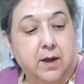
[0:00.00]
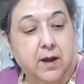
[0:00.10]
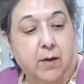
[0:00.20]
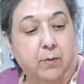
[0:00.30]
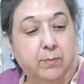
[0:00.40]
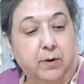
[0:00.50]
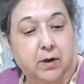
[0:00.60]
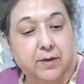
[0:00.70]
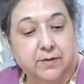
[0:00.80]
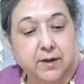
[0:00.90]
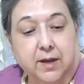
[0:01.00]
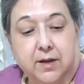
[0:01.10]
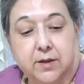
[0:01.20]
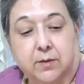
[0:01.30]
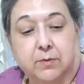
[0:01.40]
And I will put all this
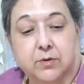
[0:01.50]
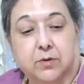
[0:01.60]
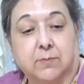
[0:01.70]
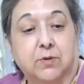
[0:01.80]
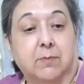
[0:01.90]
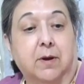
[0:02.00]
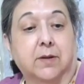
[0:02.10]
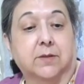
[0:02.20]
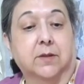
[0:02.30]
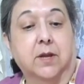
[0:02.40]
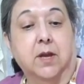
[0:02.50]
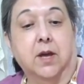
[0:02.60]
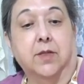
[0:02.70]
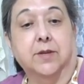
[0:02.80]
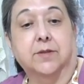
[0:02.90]
again in the description box.
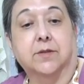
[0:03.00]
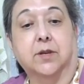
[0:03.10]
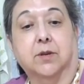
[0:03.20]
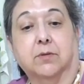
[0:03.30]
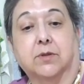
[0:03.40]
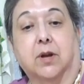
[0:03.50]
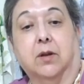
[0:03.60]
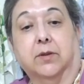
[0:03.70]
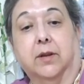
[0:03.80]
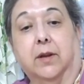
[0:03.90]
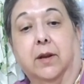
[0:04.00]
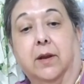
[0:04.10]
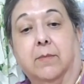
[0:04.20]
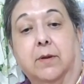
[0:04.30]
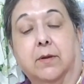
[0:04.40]
And this is the no salt
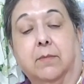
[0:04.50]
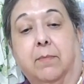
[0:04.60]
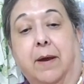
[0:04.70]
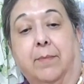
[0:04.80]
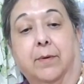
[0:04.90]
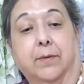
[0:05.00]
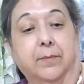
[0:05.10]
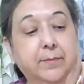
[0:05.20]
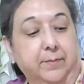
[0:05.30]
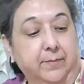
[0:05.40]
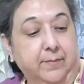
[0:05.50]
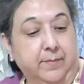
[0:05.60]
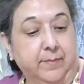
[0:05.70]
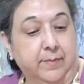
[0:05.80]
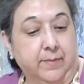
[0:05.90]
lemon pepper.
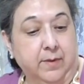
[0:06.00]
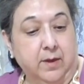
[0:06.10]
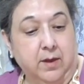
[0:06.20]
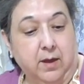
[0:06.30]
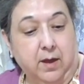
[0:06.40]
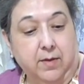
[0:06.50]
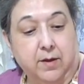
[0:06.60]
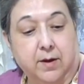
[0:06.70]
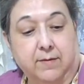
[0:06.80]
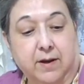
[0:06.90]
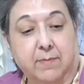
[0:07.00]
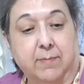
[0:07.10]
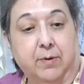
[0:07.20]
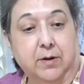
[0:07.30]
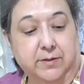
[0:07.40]
And then I've got my
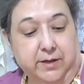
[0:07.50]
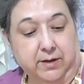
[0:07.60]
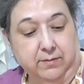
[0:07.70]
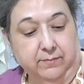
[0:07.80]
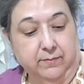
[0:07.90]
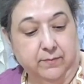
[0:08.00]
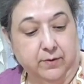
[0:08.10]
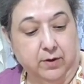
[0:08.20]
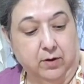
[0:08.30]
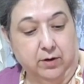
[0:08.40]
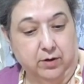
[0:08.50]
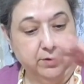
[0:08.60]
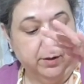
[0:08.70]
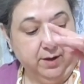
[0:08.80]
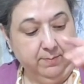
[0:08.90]
parsley for the coating
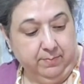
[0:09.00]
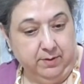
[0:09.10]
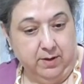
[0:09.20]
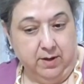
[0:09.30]
on the top.